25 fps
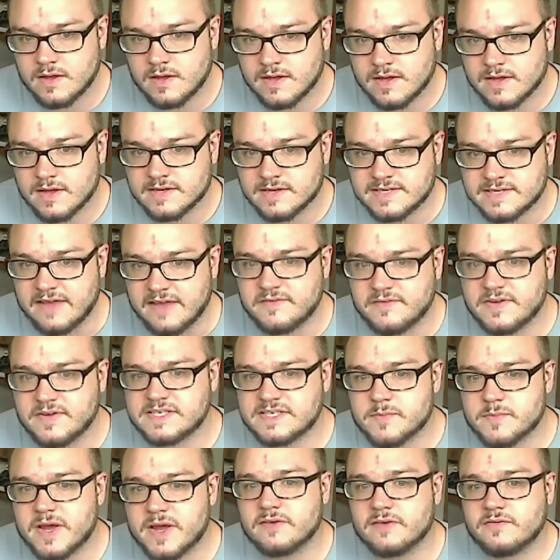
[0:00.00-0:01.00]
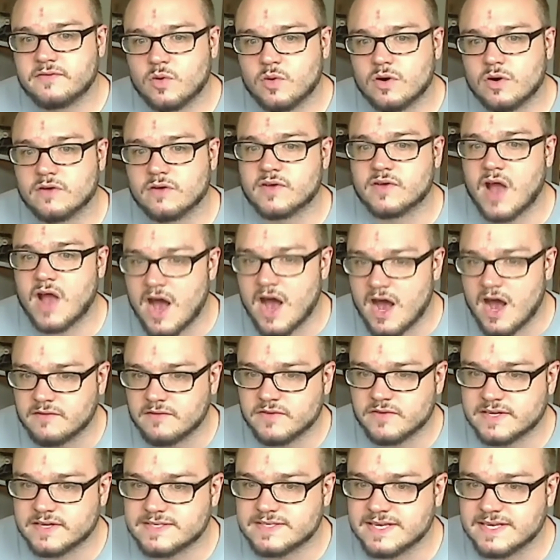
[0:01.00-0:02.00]
Davies' metaphor of
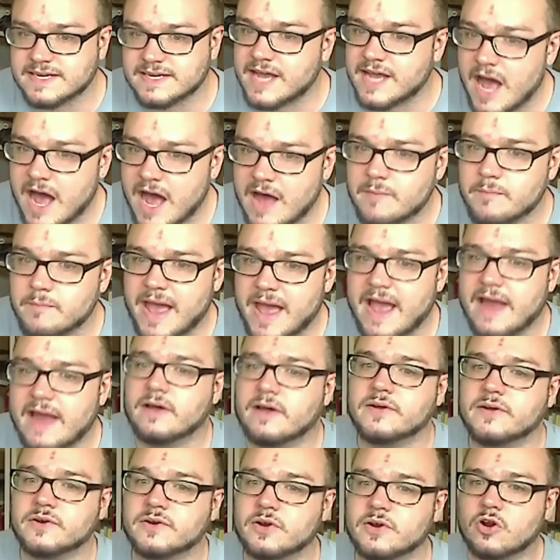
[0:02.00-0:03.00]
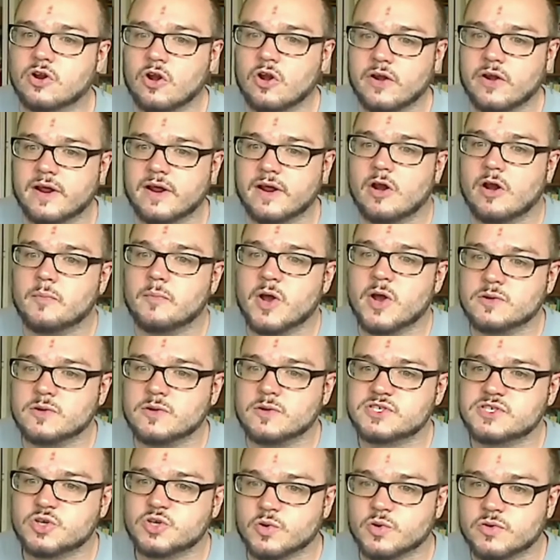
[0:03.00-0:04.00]
conflict and combat undergirding our
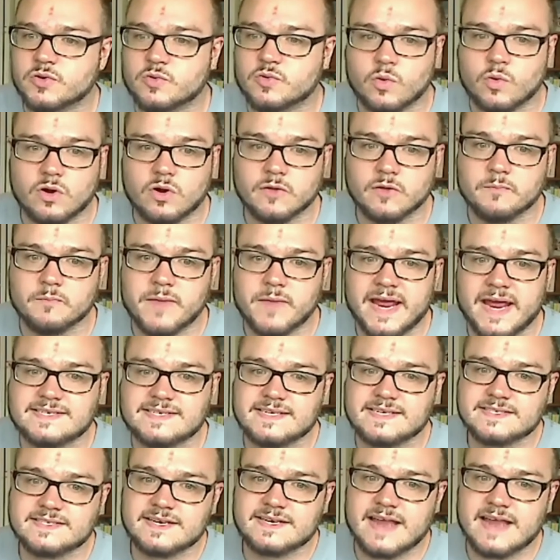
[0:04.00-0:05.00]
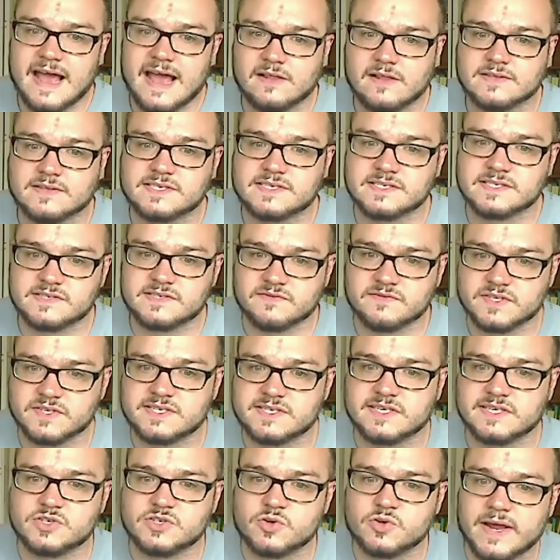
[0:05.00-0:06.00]
post-truth world makes his analysis of the
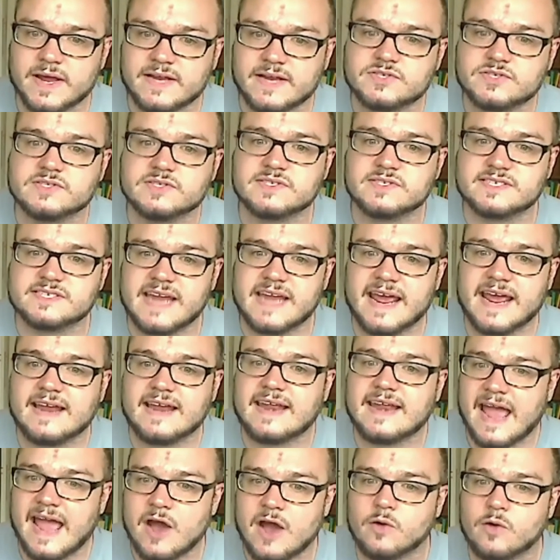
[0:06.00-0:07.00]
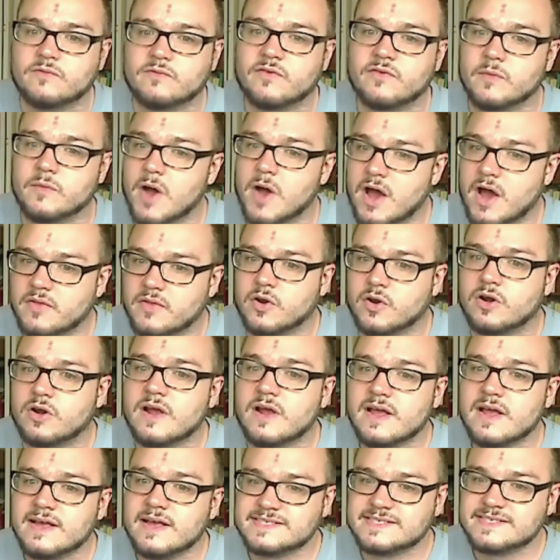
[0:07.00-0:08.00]
situation stand out from other
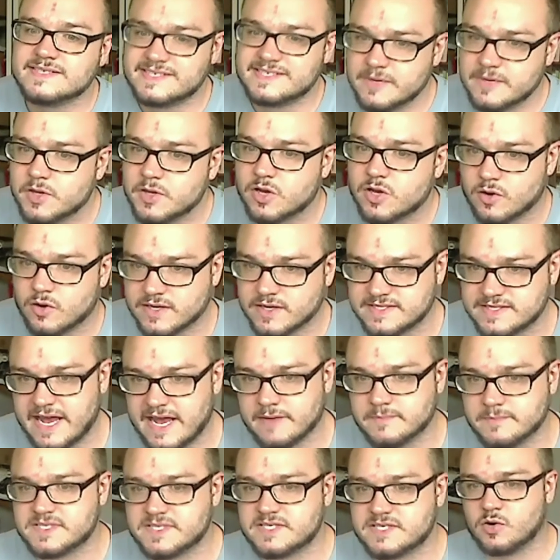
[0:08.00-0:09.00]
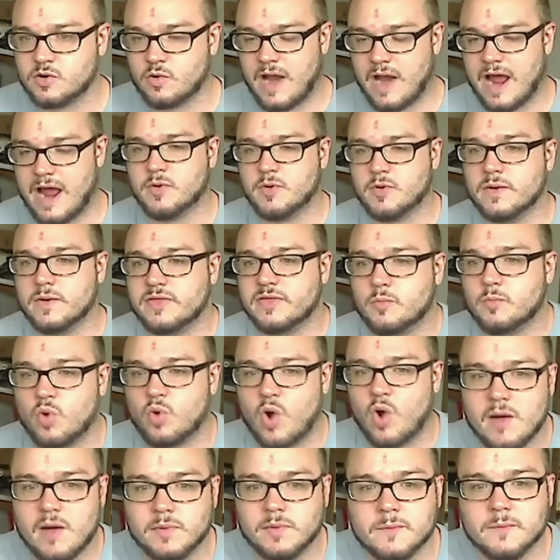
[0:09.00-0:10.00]
similar attempts to grapple with the
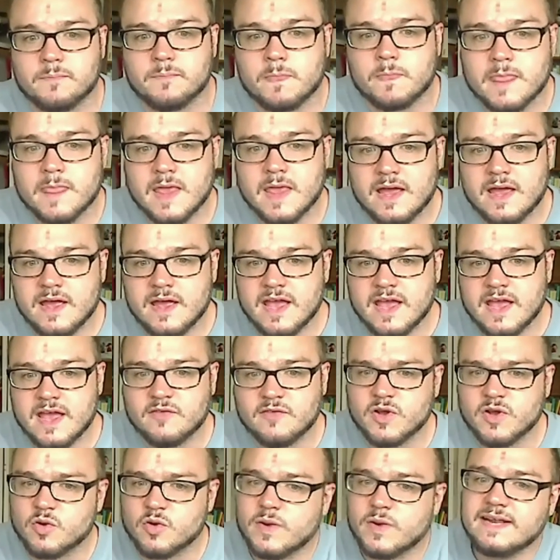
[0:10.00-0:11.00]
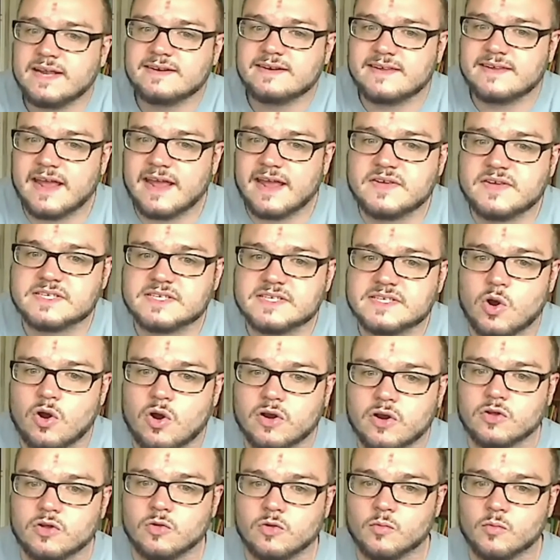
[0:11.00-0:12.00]
problem. If we read Davies'
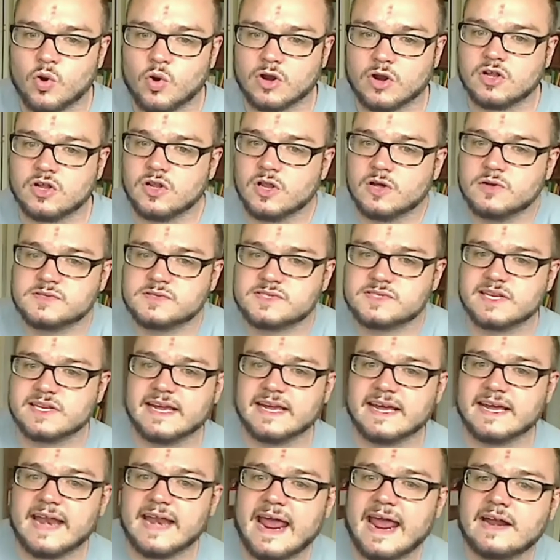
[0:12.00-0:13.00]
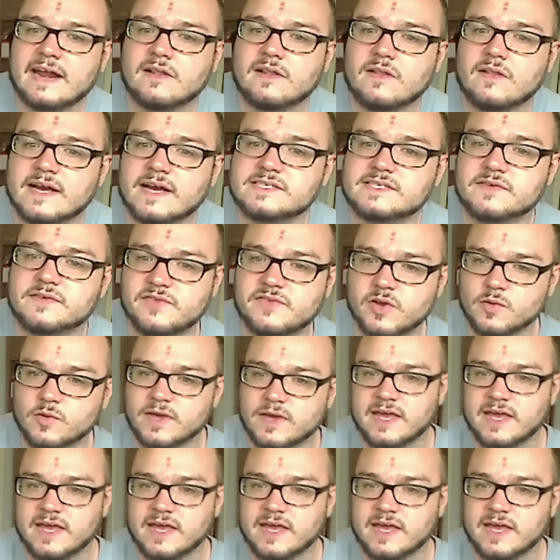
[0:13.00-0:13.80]
article more closely and analyze a few key